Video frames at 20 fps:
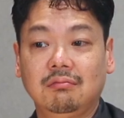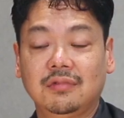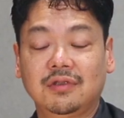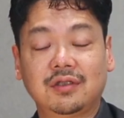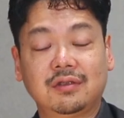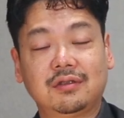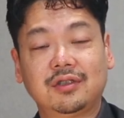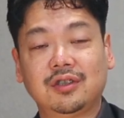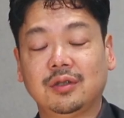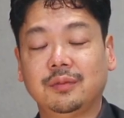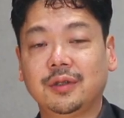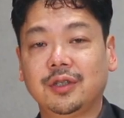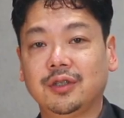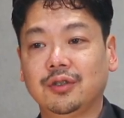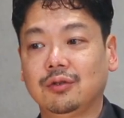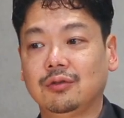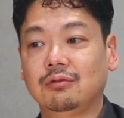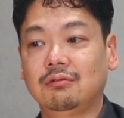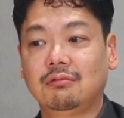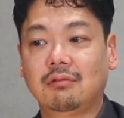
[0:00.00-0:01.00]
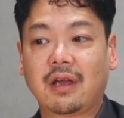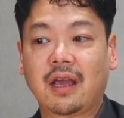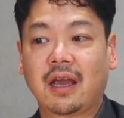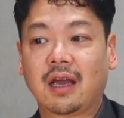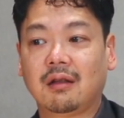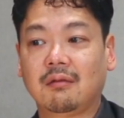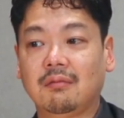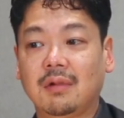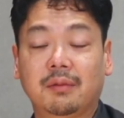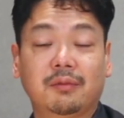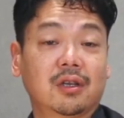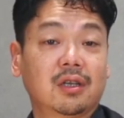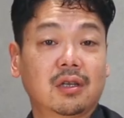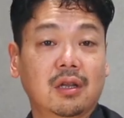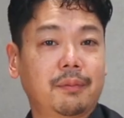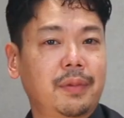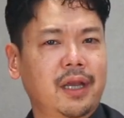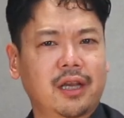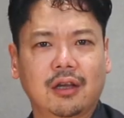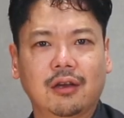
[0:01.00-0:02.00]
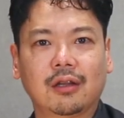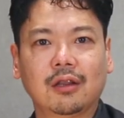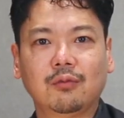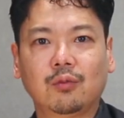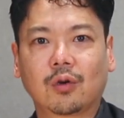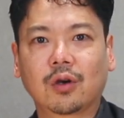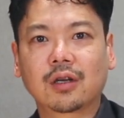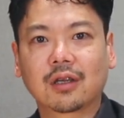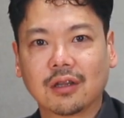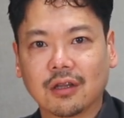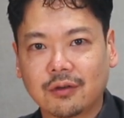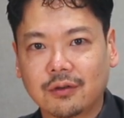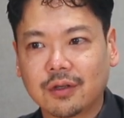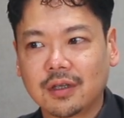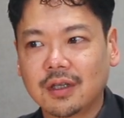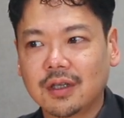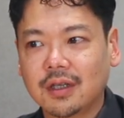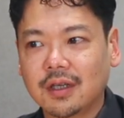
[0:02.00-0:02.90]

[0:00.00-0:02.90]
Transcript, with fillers: GPU, and memory depending on workload.